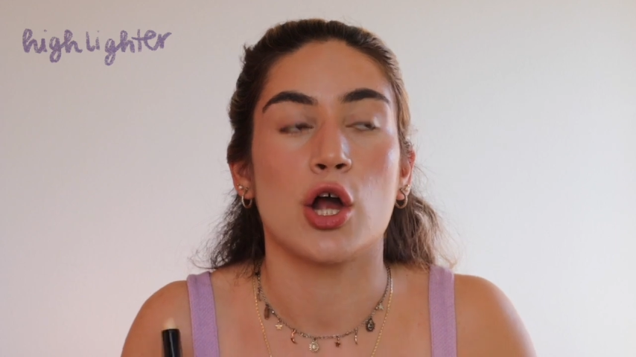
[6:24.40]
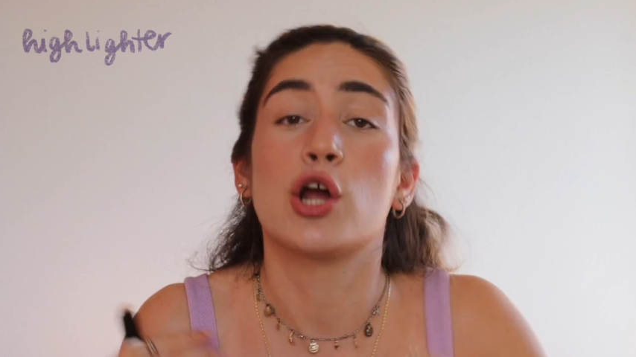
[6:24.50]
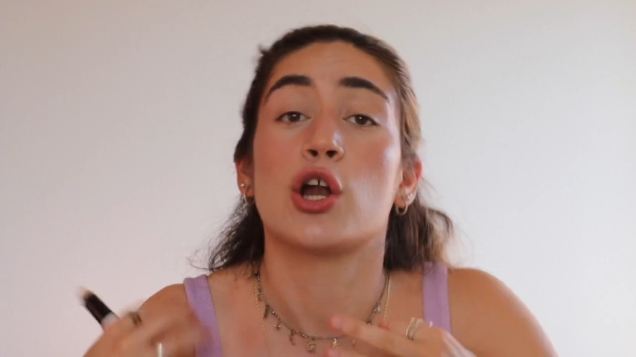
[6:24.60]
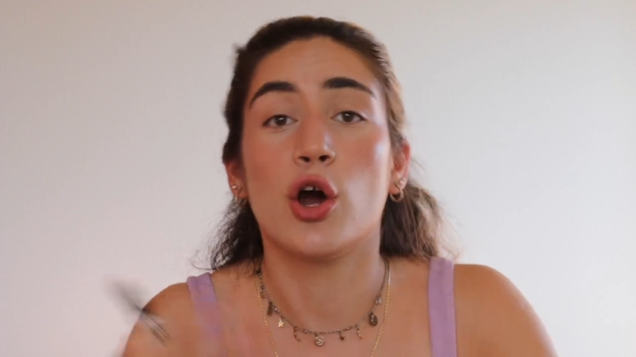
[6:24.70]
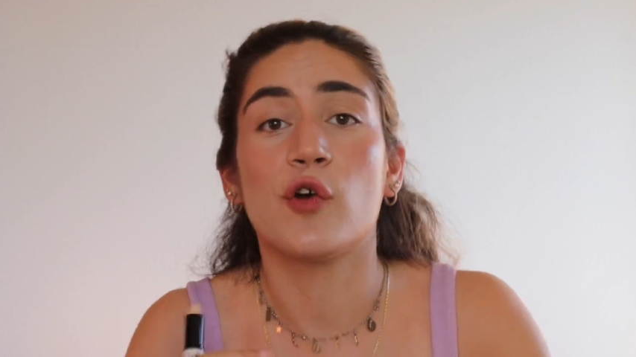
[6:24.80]

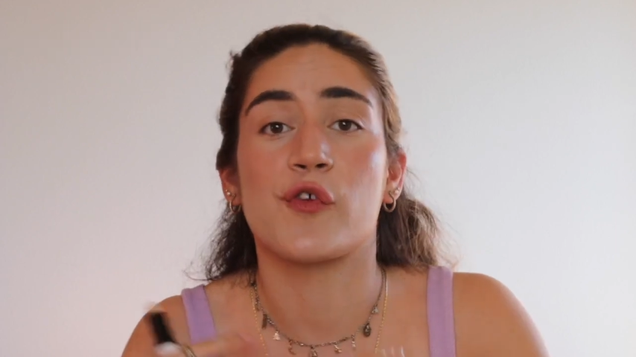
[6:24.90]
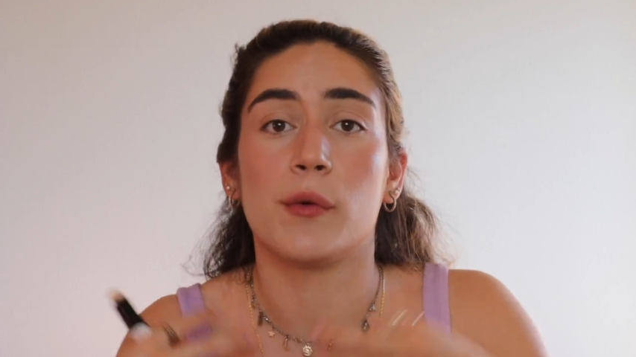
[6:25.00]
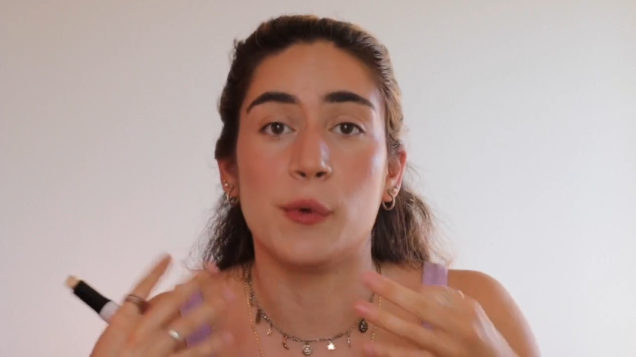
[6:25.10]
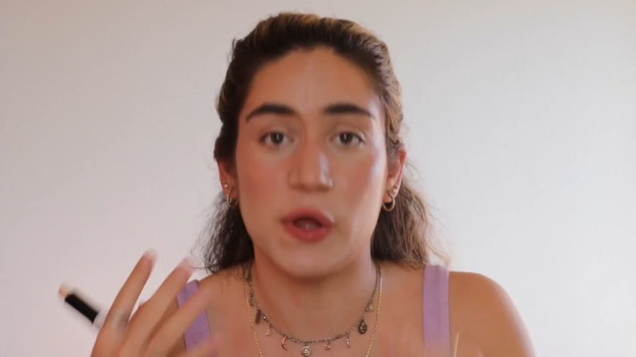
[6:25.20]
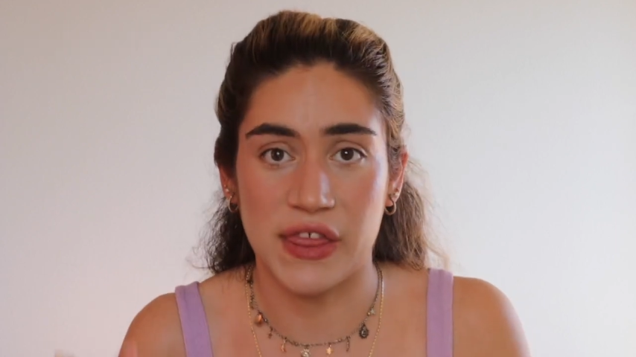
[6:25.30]
glow
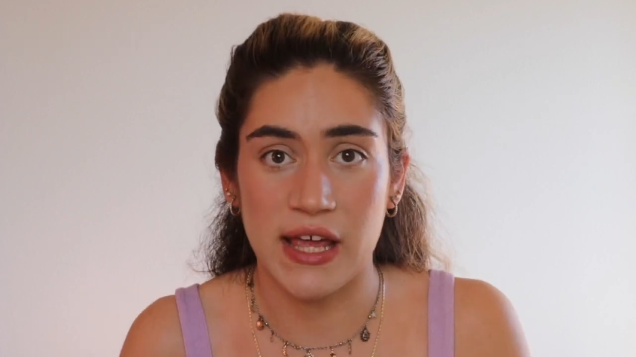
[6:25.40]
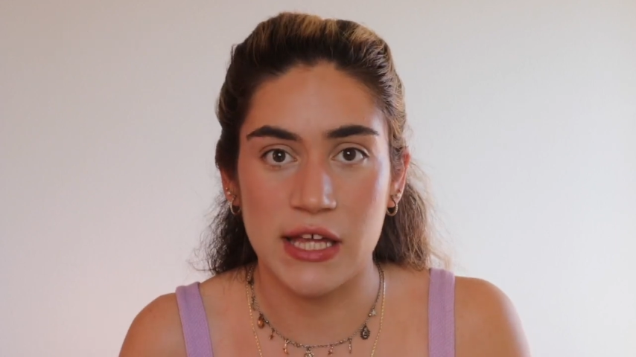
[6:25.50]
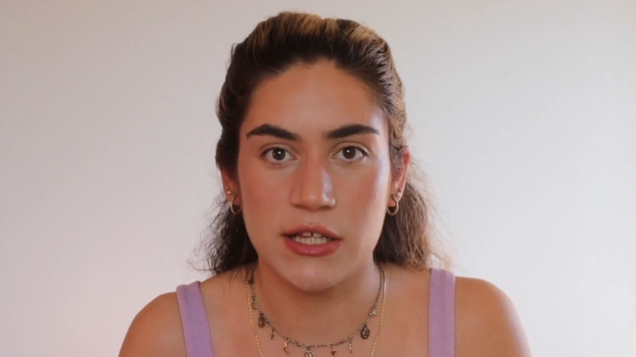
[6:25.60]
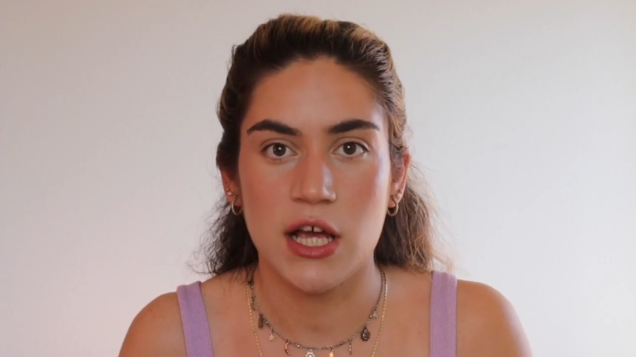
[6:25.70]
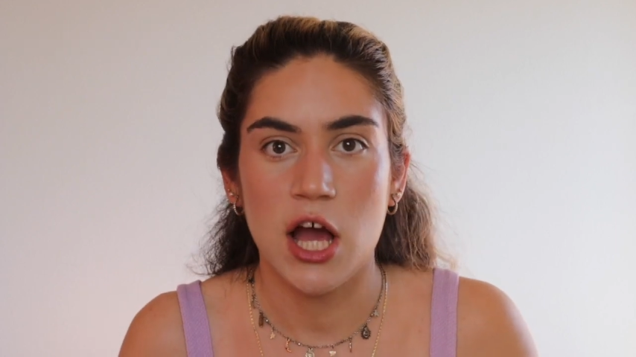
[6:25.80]
from
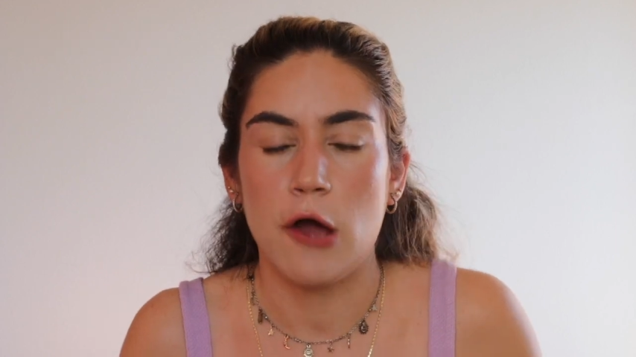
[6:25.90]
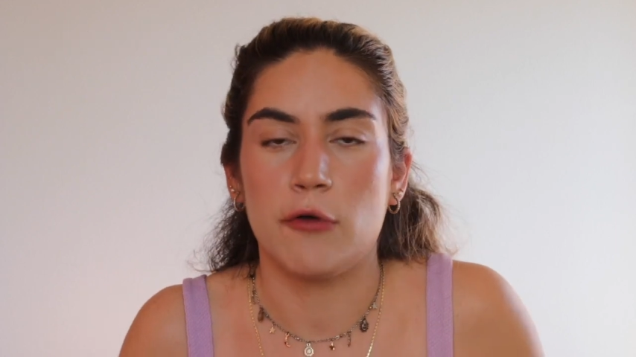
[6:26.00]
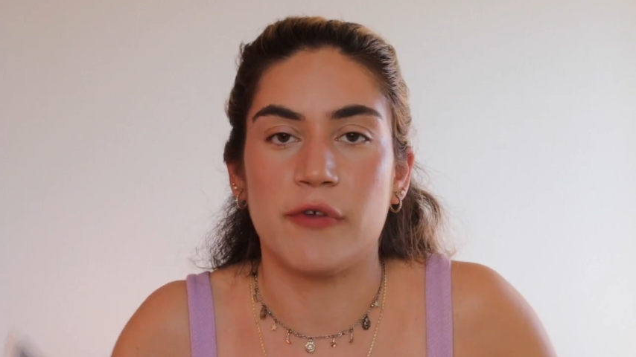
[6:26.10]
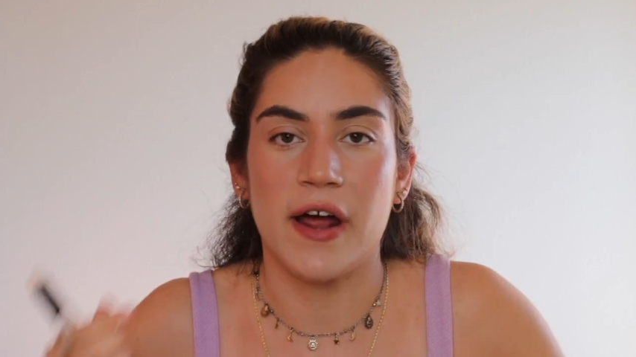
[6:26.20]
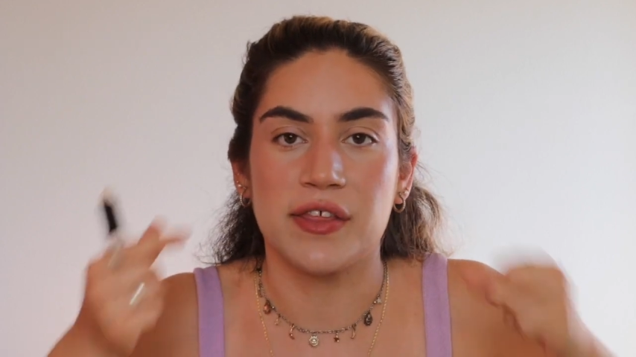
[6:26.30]
within
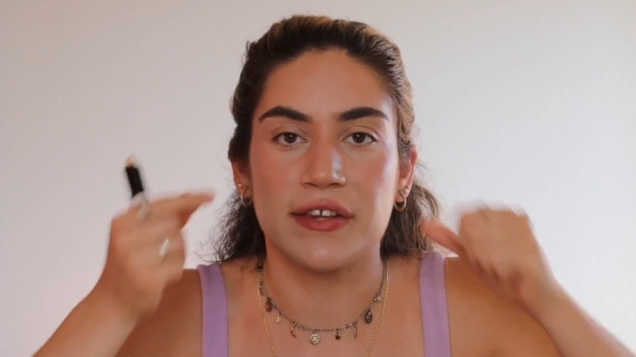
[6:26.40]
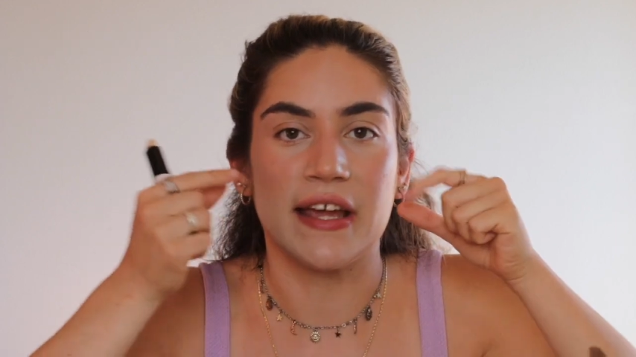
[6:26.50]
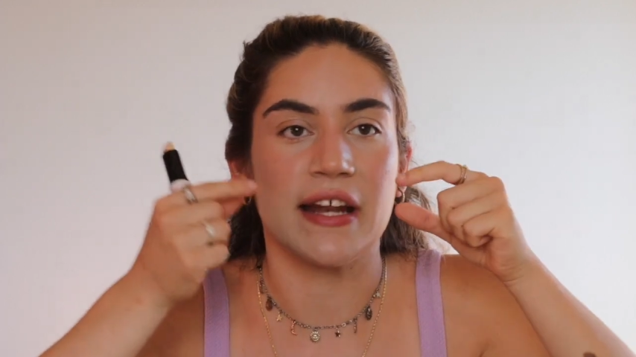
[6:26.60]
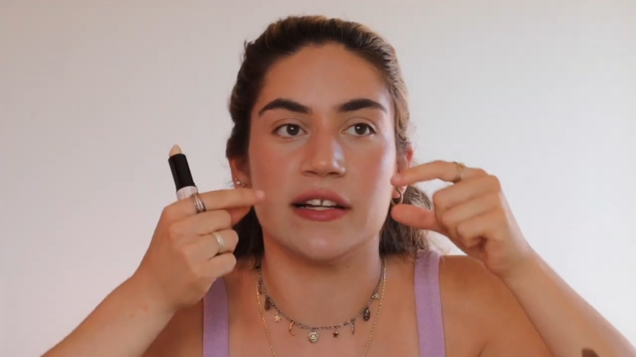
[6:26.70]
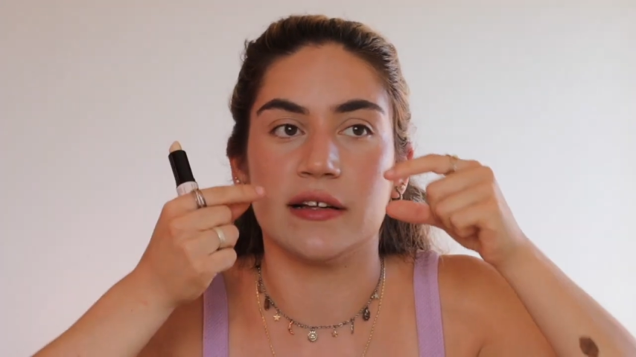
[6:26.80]
rather than